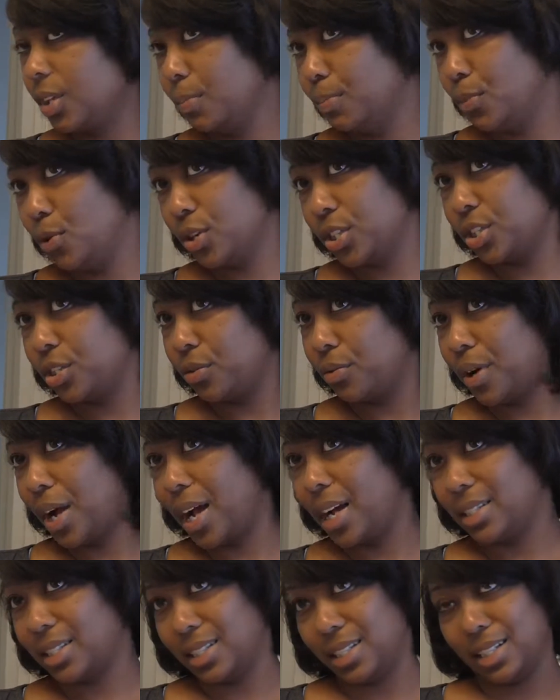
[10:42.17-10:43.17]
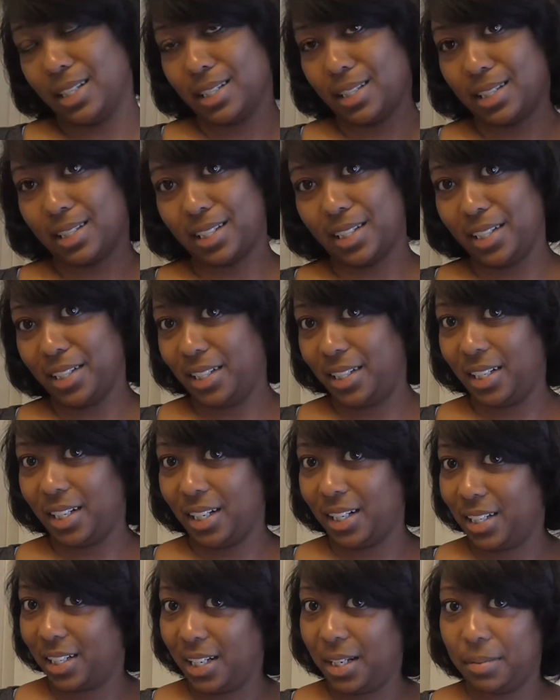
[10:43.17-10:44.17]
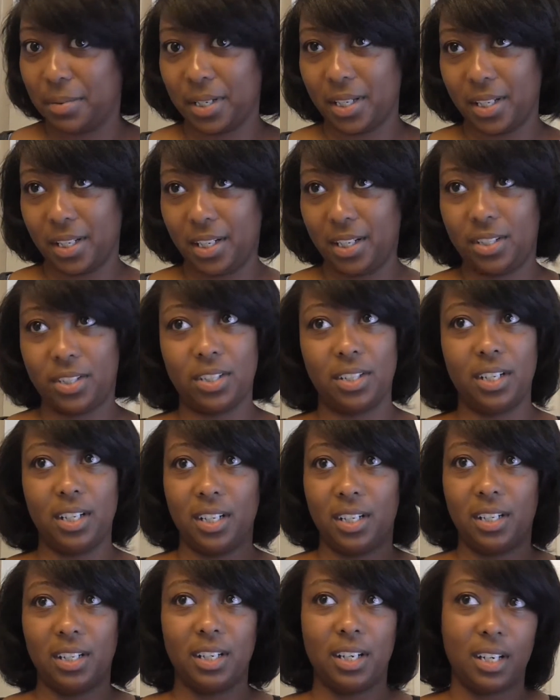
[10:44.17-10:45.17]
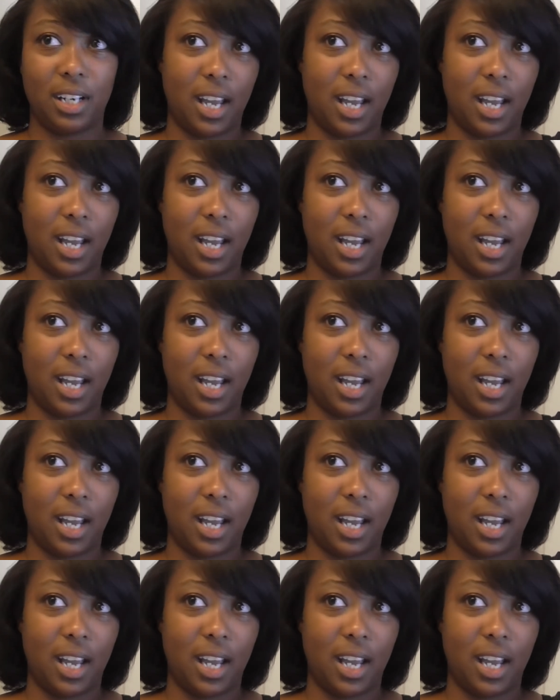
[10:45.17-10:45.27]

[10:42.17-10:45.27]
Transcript: moisturizing and sealing and deep conditioning